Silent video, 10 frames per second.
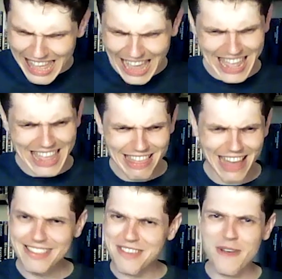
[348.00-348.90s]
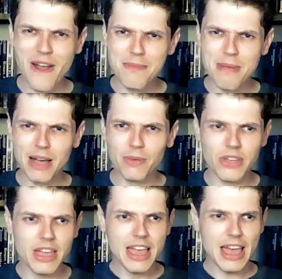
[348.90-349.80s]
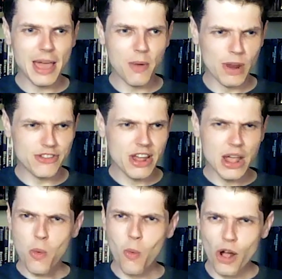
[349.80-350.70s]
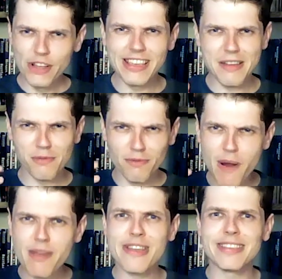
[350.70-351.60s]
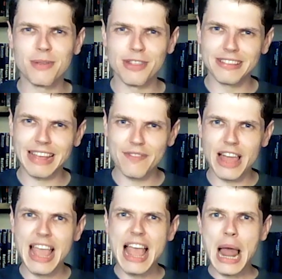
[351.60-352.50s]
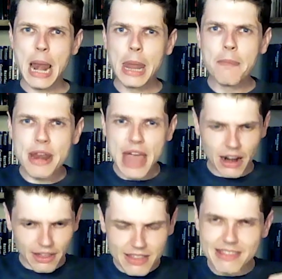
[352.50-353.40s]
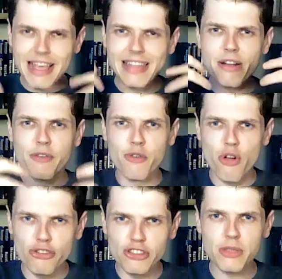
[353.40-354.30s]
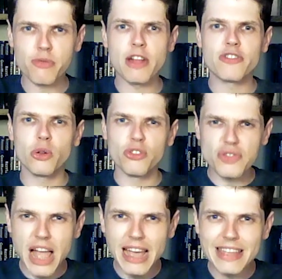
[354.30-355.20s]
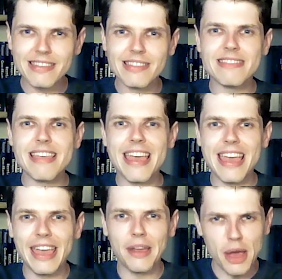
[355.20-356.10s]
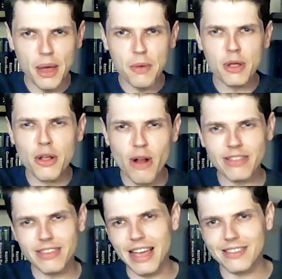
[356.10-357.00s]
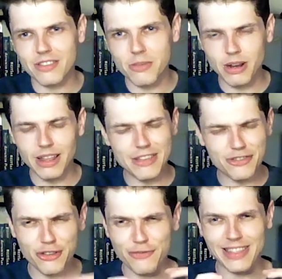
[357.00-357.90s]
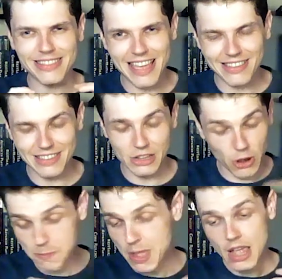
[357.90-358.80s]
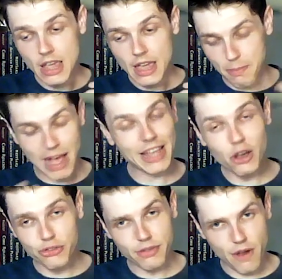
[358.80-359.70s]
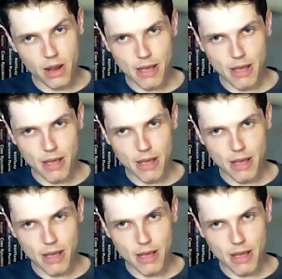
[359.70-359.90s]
And in that, there's a fairy mound, which works very, very similar. This kind of like liminality, this idea of crossing thresholds, night and day, granting accessibility. It's just fantastic. So the party goes to the fairy